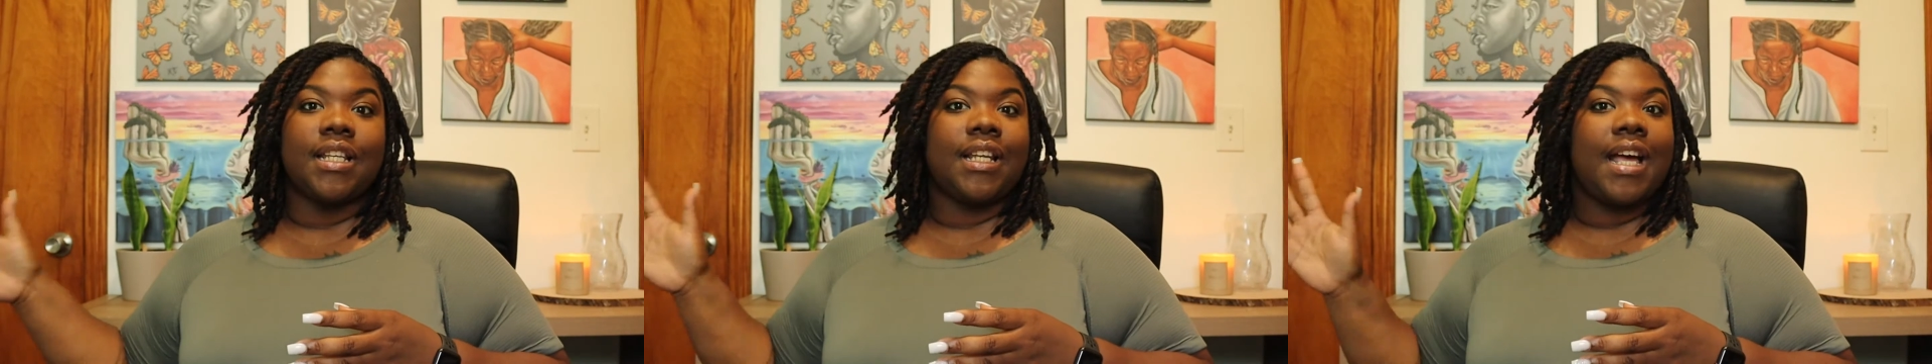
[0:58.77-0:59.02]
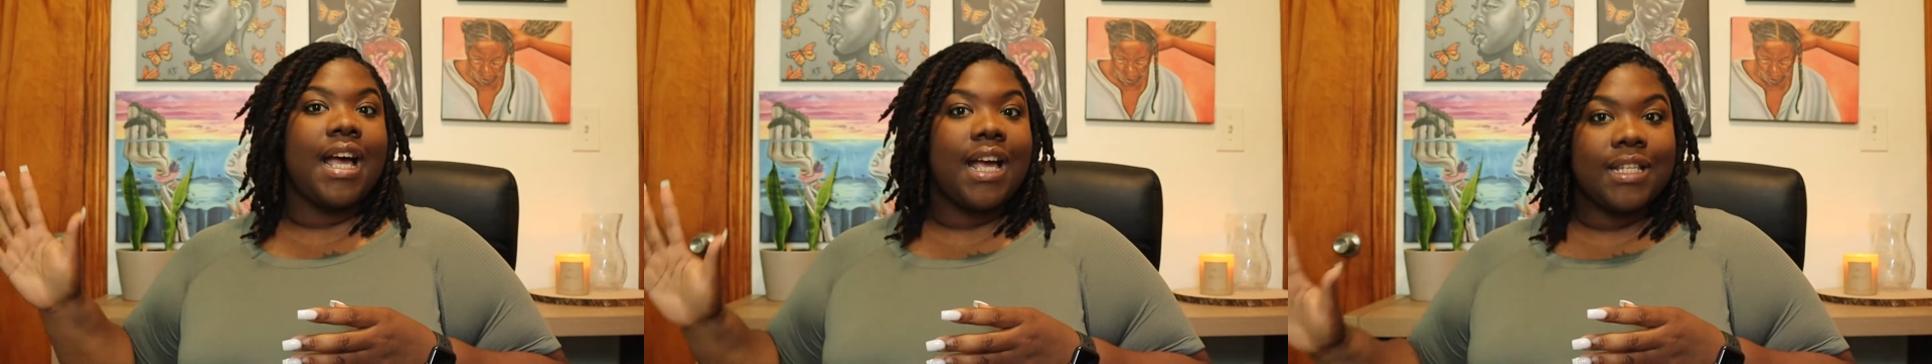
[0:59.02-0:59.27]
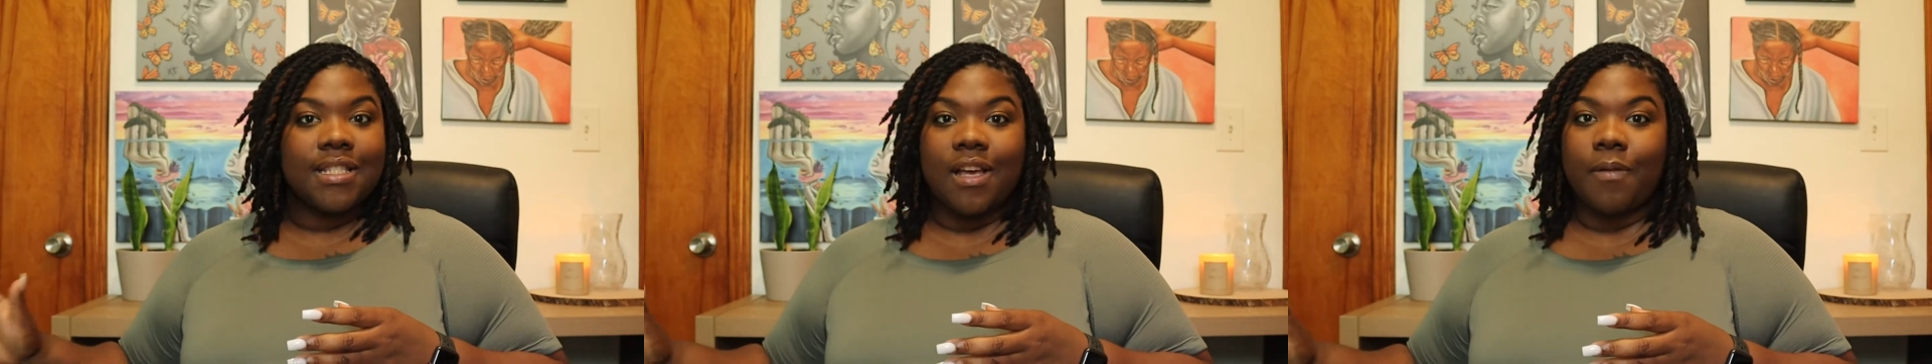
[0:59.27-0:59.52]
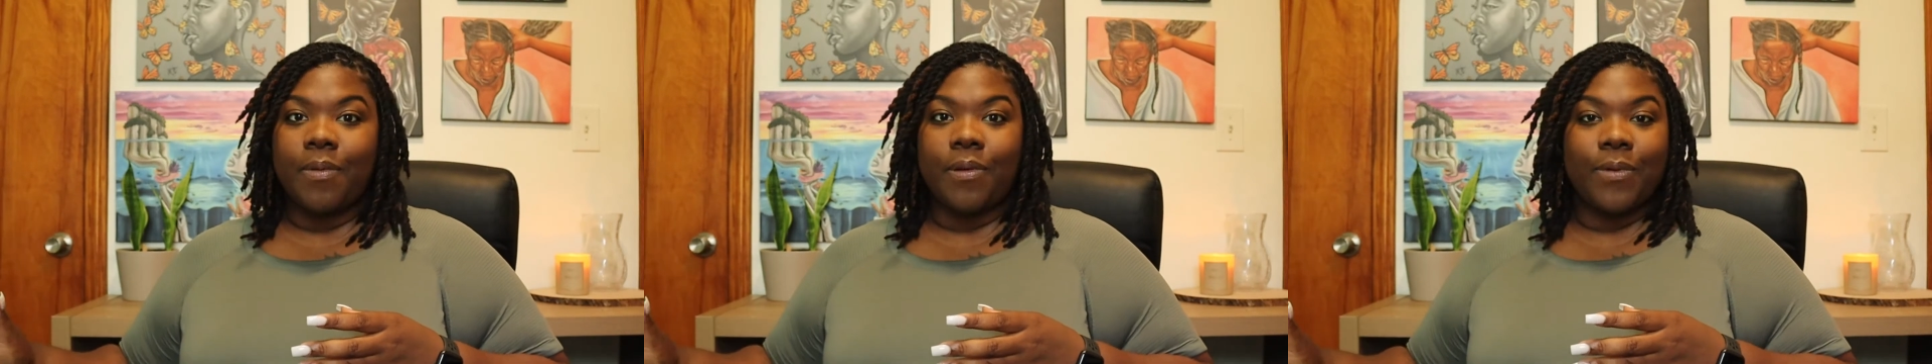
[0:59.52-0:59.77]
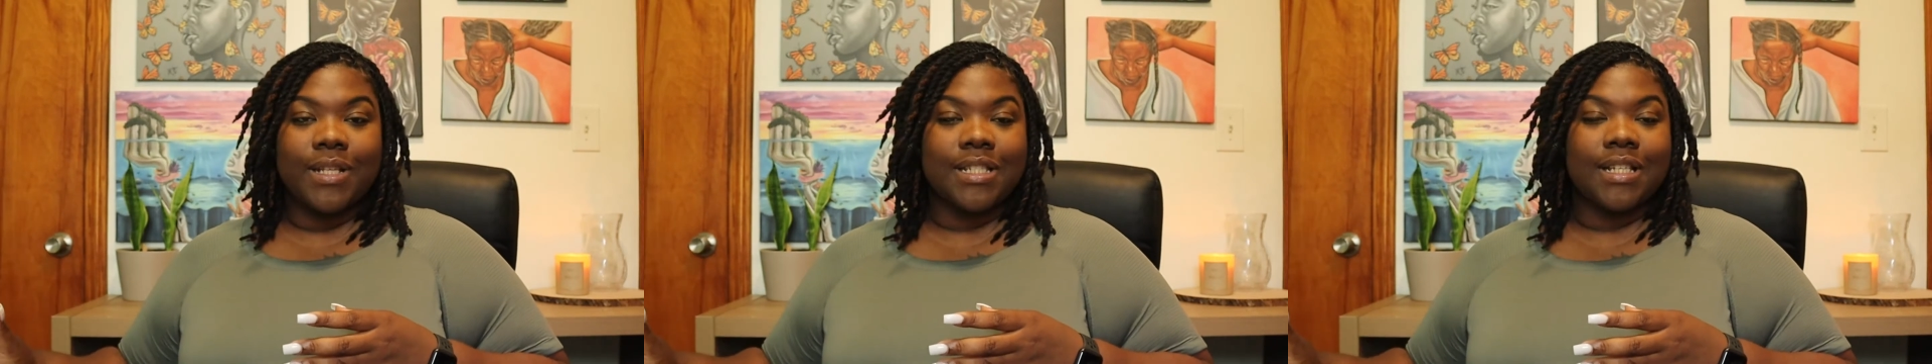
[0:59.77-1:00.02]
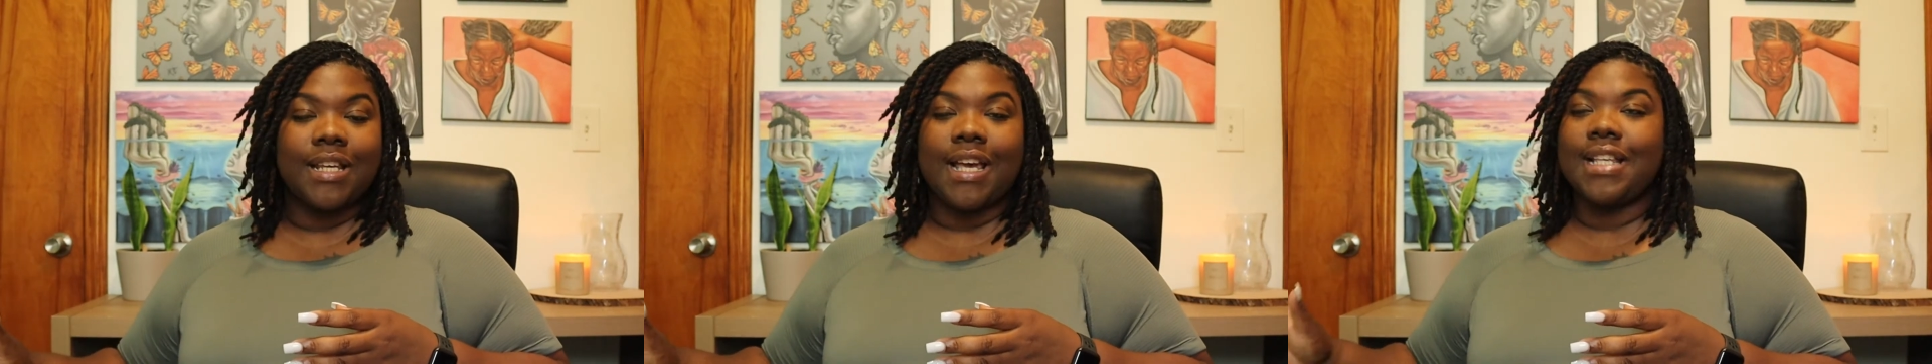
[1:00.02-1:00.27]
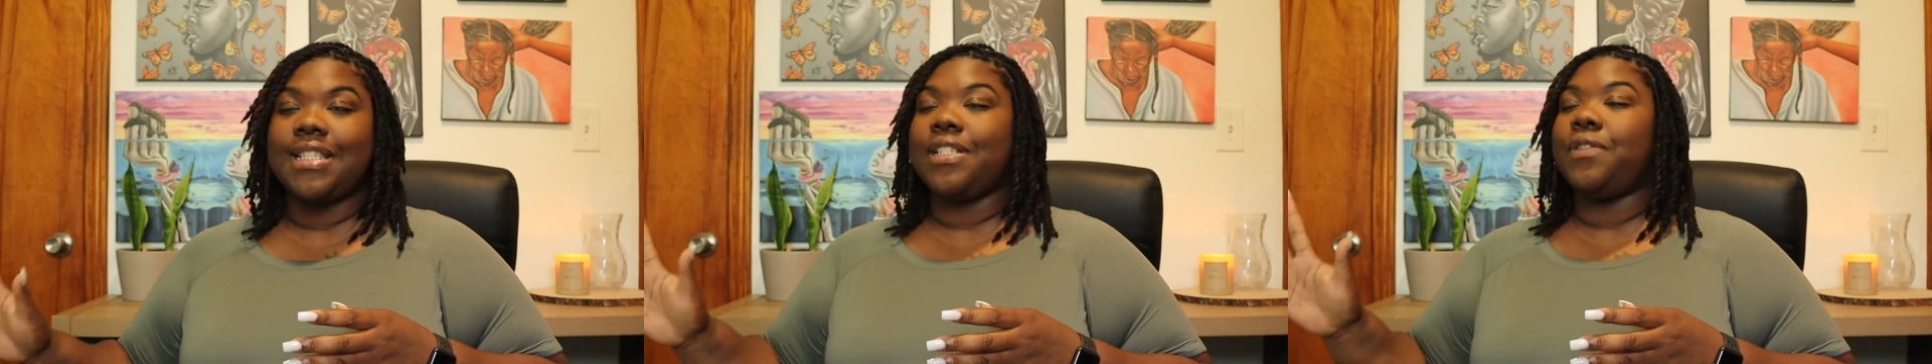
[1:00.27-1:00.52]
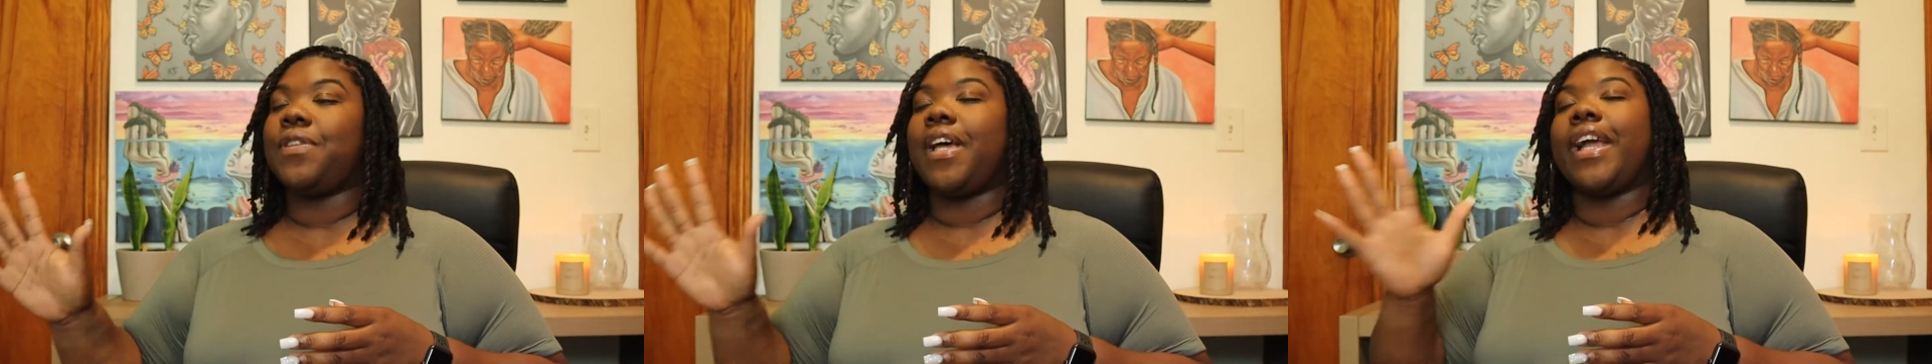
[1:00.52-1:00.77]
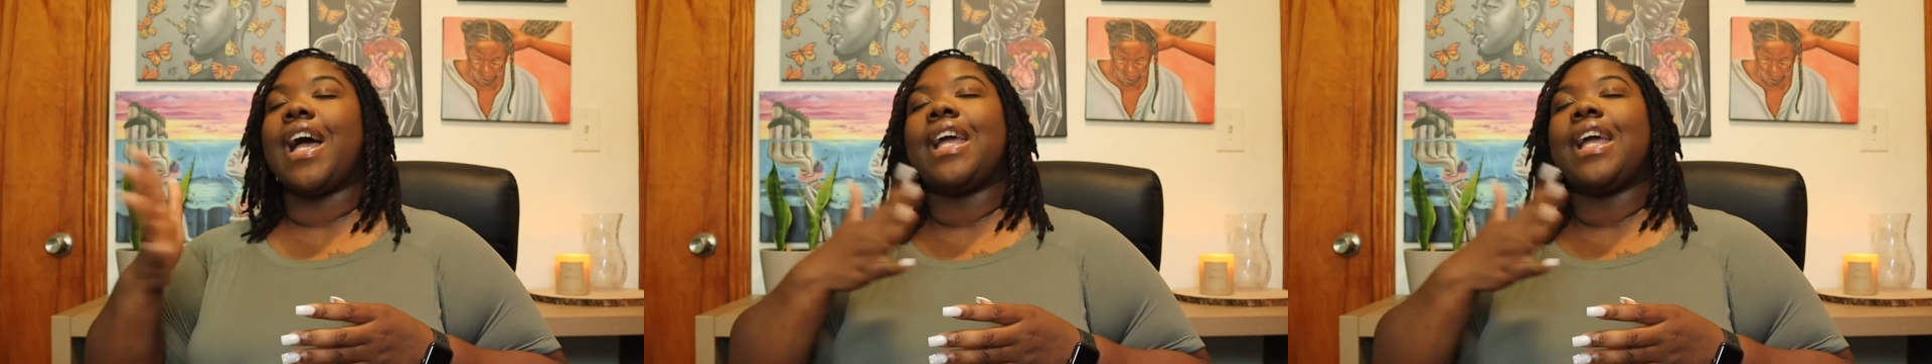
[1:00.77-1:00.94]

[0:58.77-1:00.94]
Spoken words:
last couple of weeks of class and you're like,